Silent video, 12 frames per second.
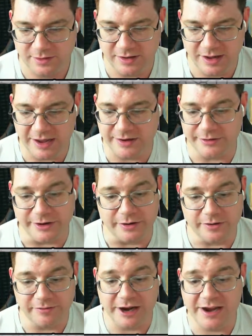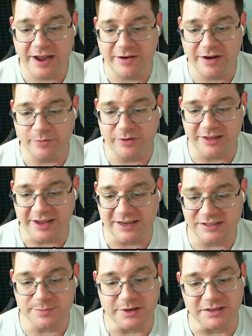I don't know. Right now, I want the
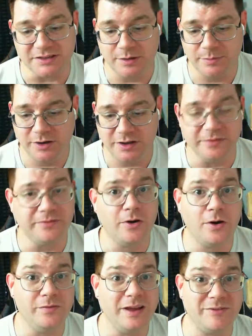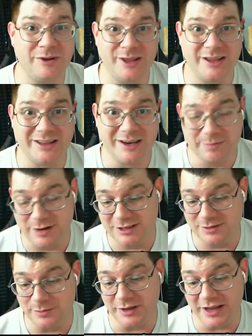XP, so I'm going to evolve everything that I
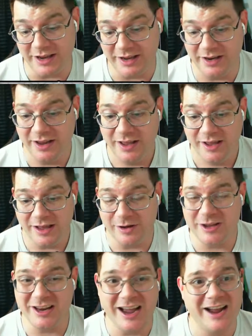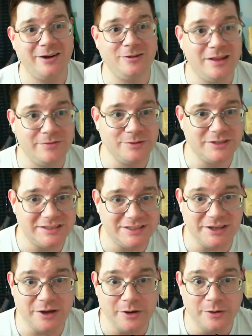possibly can. I'll get higher levels as I
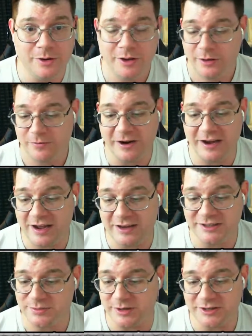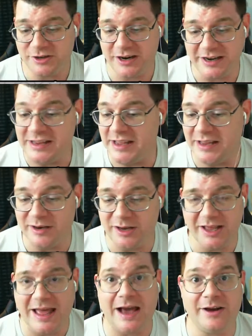go. Right now, I just want to try to get
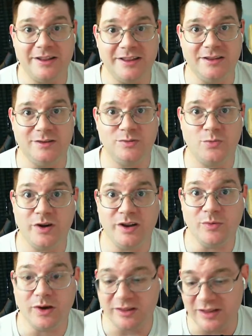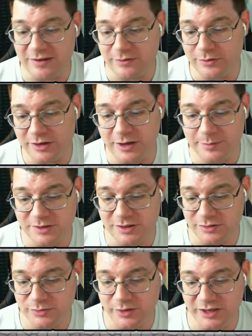out of the 21 level and up to the
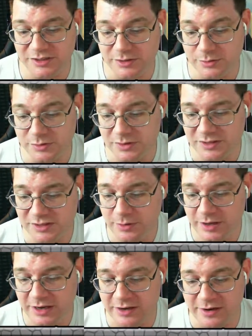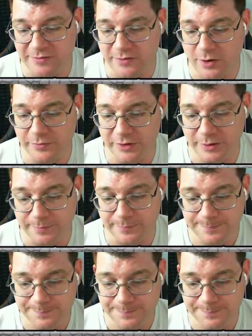22. So let's go ahead and evolve him.